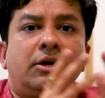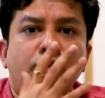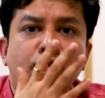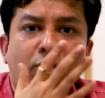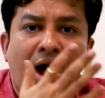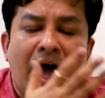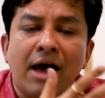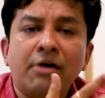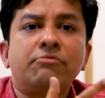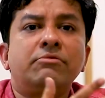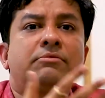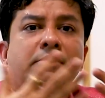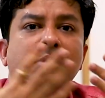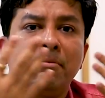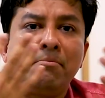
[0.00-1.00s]
You
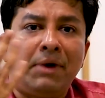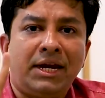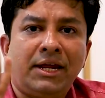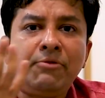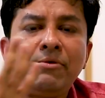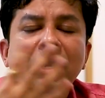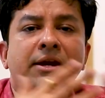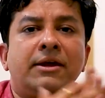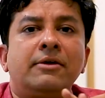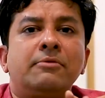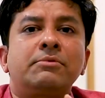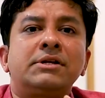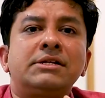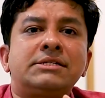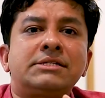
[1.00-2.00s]
have many
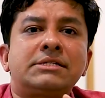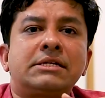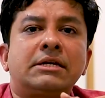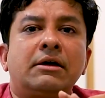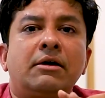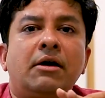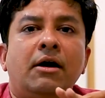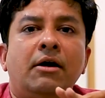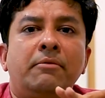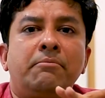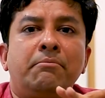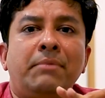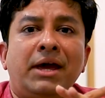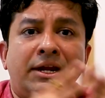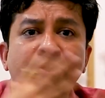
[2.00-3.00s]
variables,
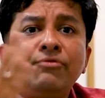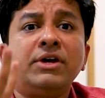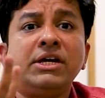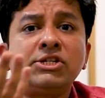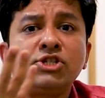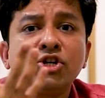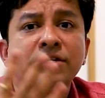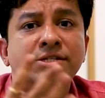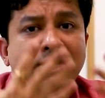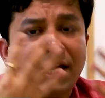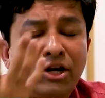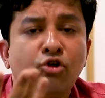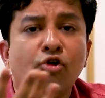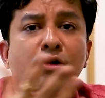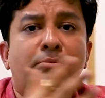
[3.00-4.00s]
many features
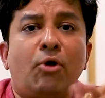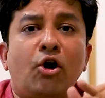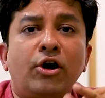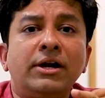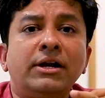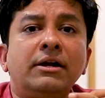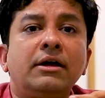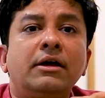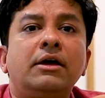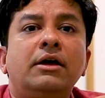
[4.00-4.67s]
in your model.